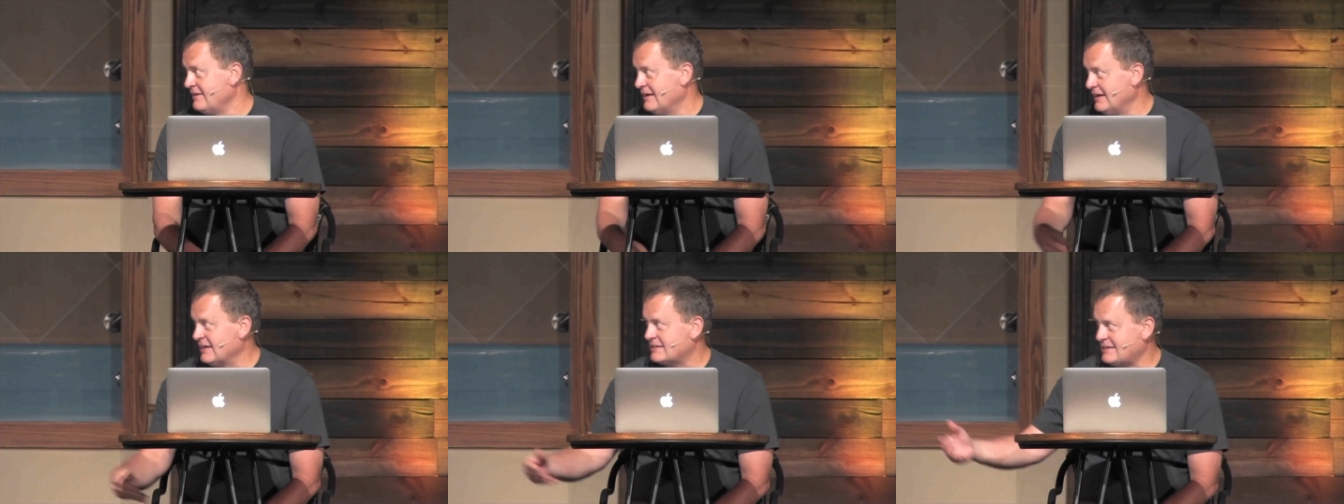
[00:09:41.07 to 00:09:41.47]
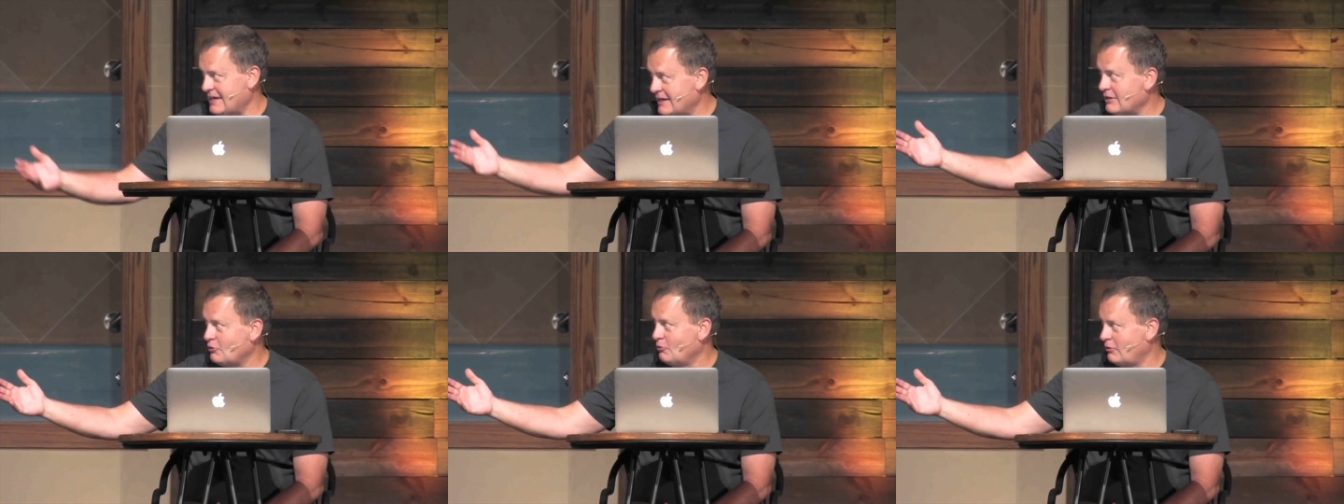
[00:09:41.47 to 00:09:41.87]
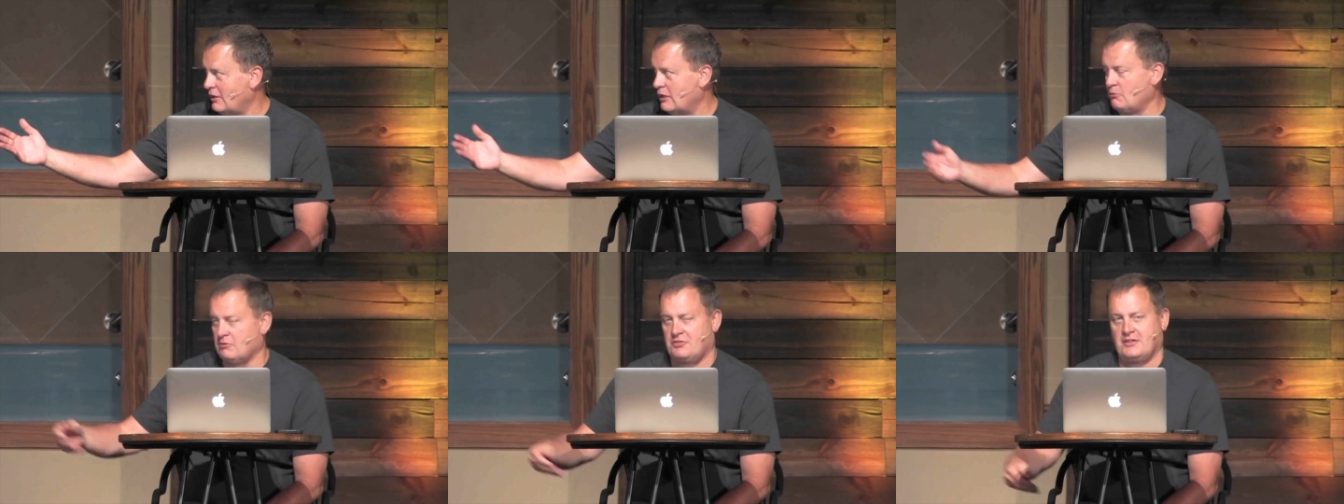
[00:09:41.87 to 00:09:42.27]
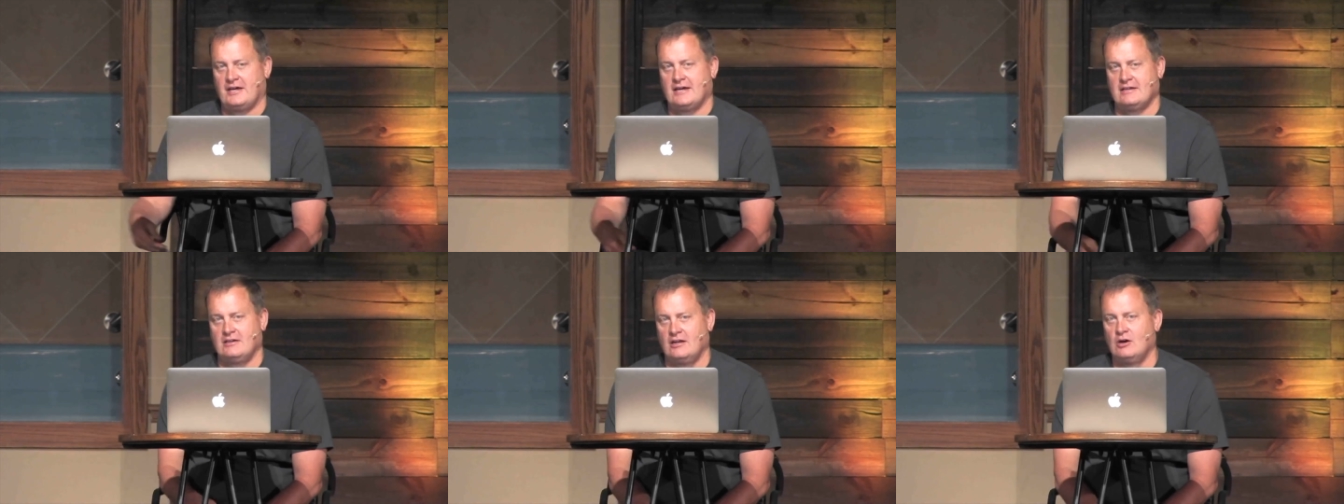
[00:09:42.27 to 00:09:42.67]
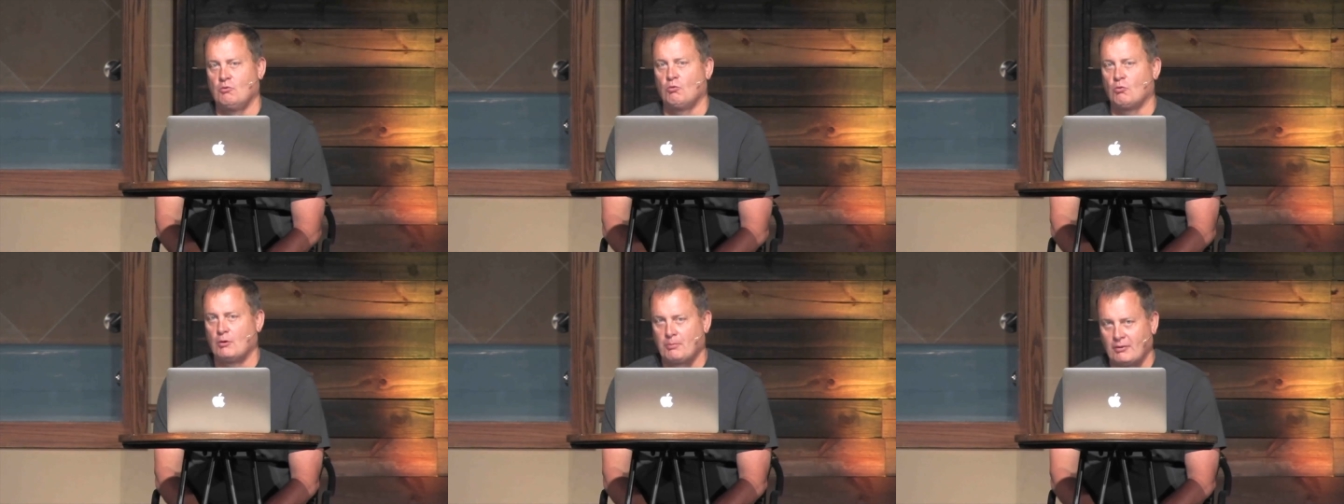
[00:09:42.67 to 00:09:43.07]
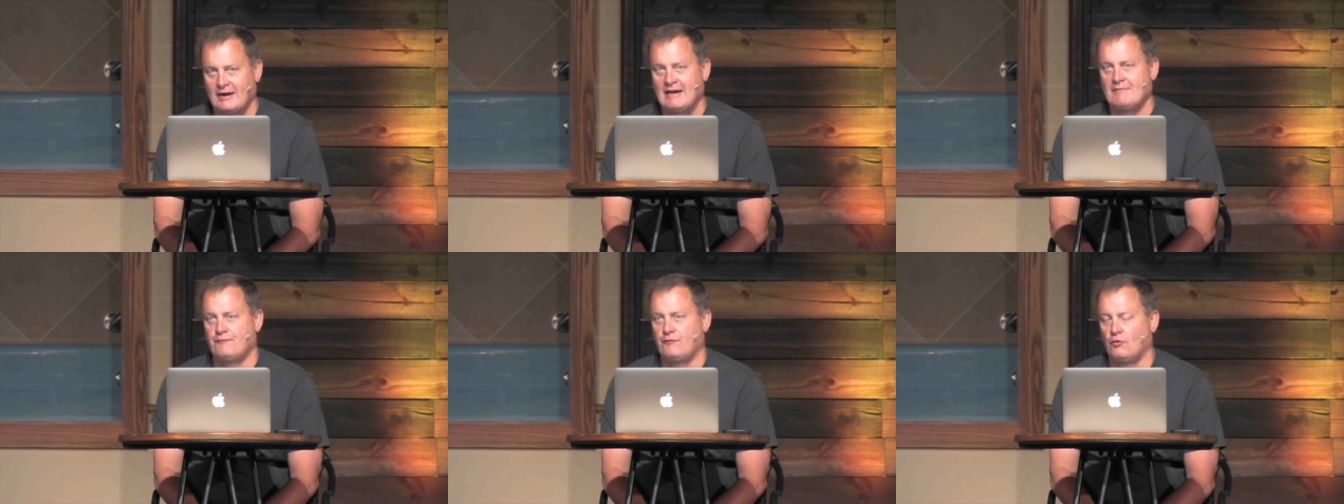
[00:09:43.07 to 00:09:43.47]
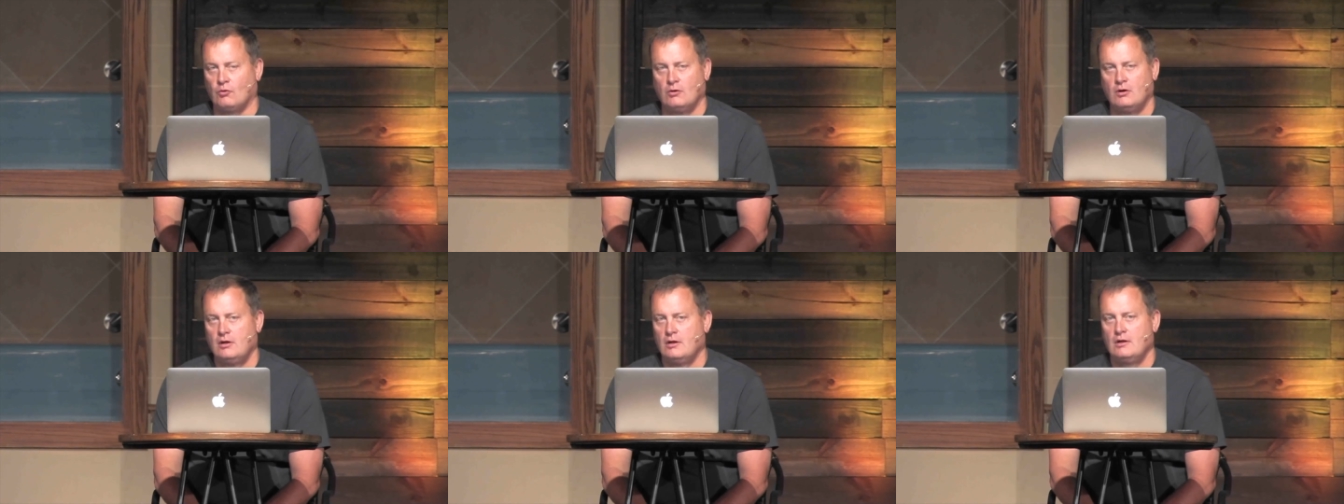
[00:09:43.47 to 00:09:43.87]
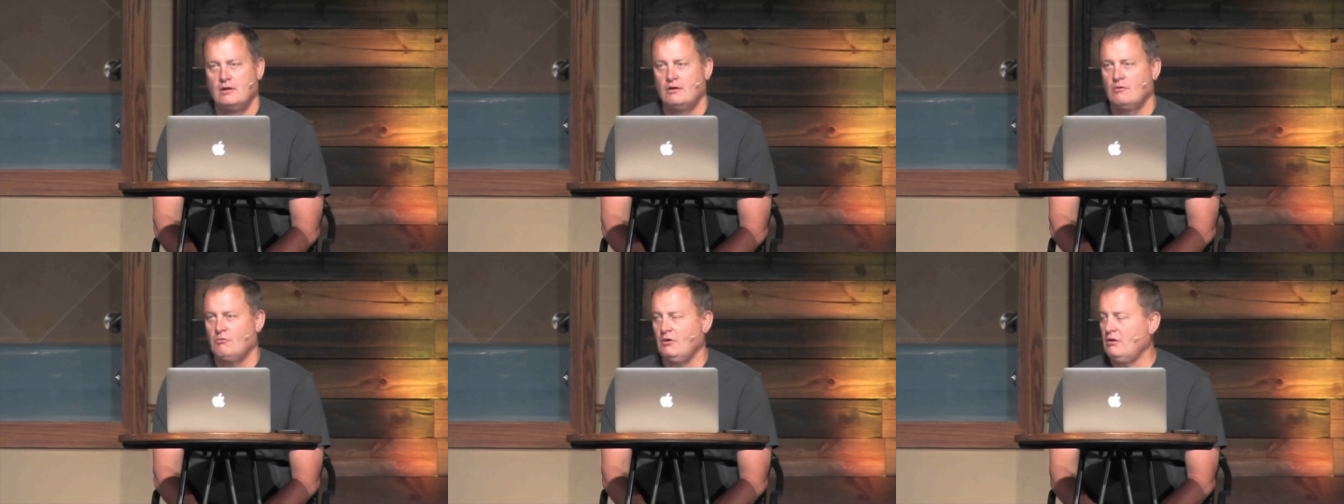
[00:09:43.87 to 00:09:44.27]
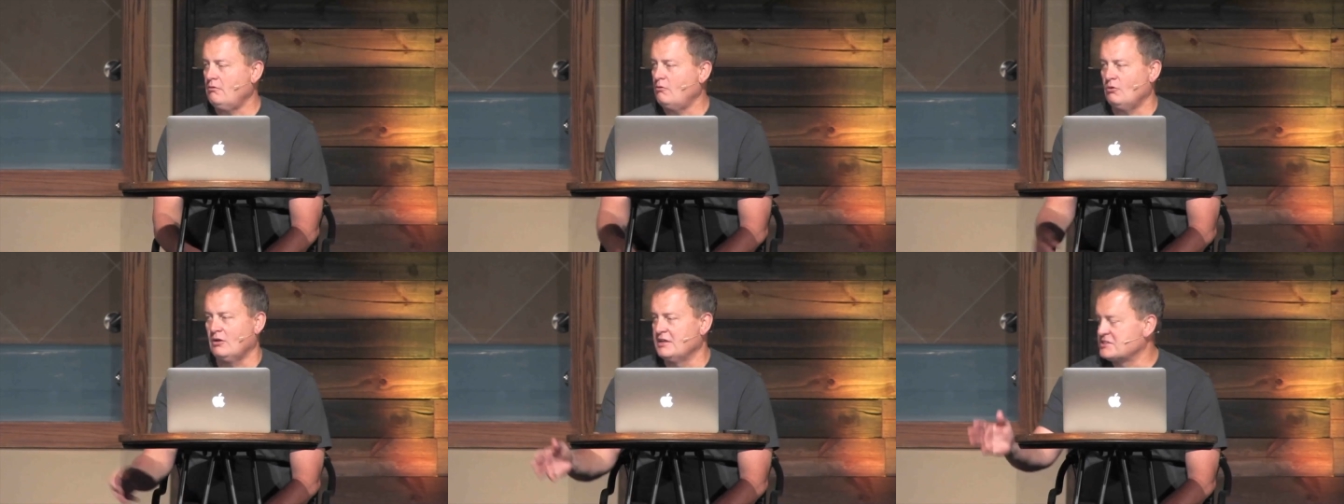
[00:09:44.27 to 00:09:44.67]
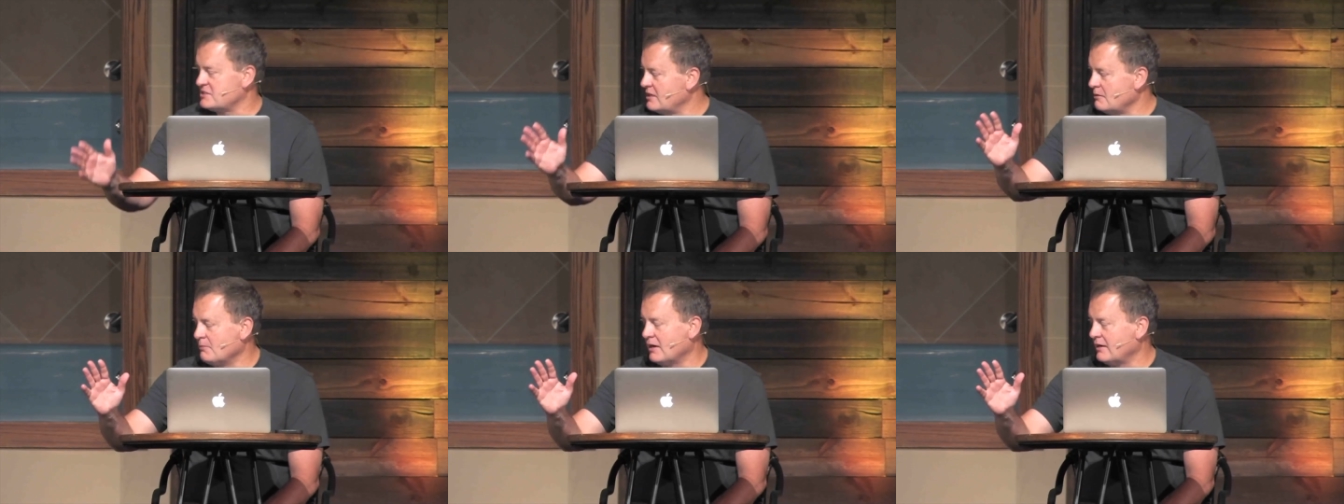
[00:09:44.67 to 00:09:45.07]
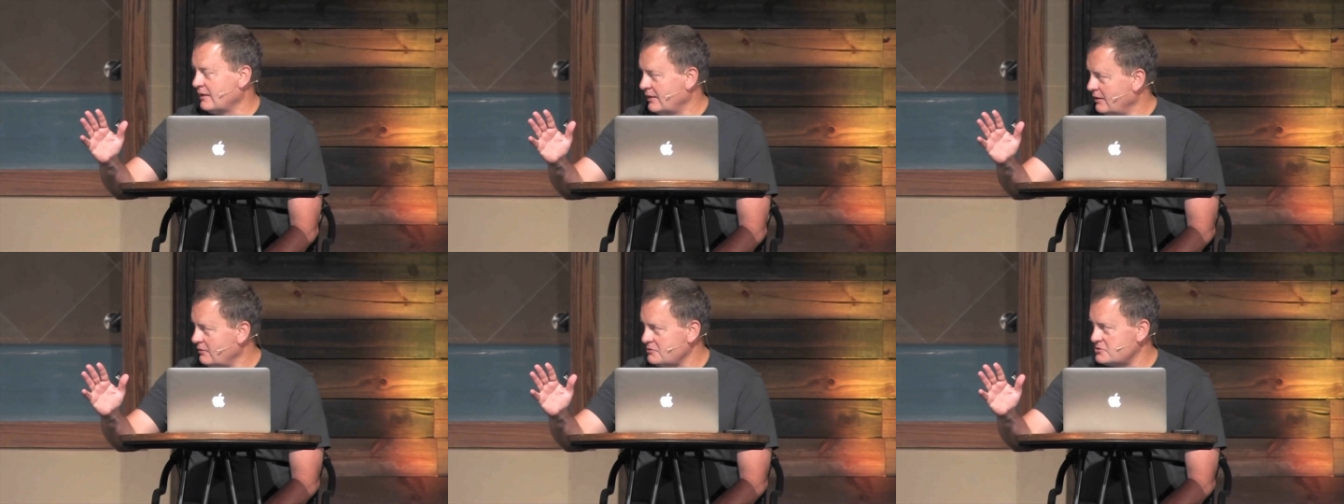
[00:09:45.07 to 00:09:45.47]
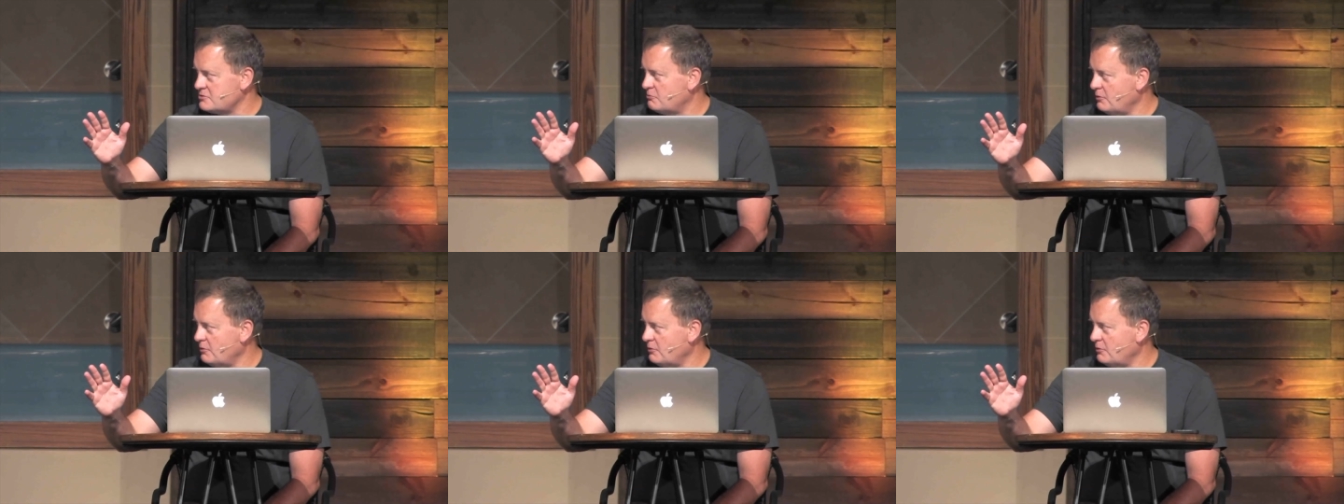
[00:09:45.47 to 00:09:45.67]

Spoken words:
And that's kind of going along with that. You know, when we're prideful, we don't want to listen to anybody else.